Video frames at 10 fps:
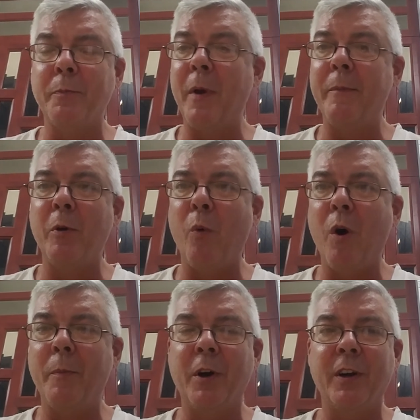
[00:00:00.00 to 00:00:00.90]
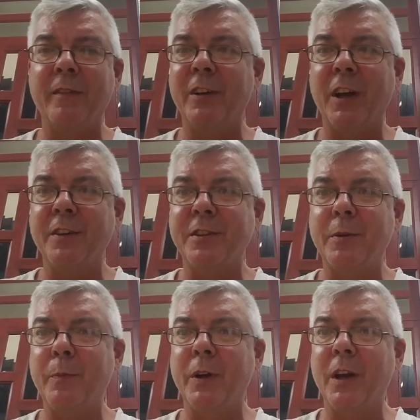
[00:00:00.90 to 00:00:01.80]
Maybe Walmart even does
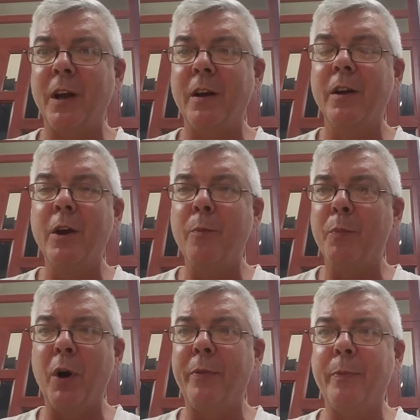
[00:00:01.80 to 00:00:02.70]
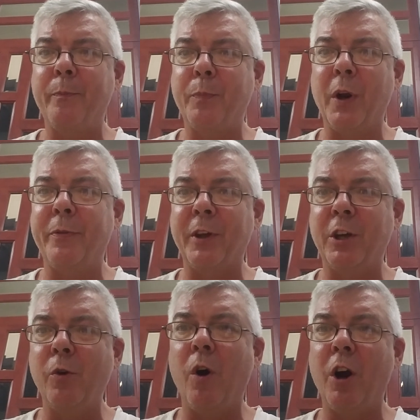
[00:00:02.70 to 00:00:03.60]
it, but print the
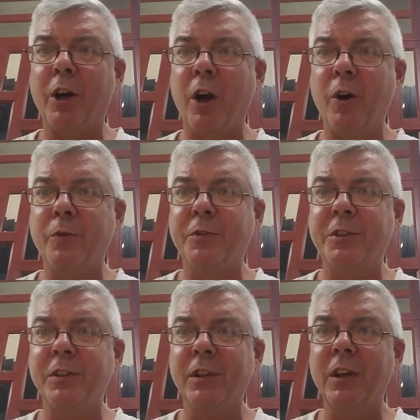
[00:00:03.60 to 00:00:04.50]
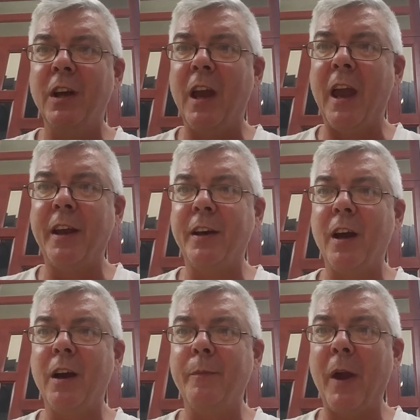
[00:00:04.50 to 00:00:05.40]
QR codes and
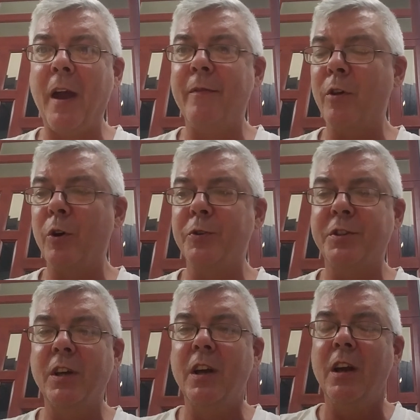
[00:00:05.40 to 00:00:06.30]
have those.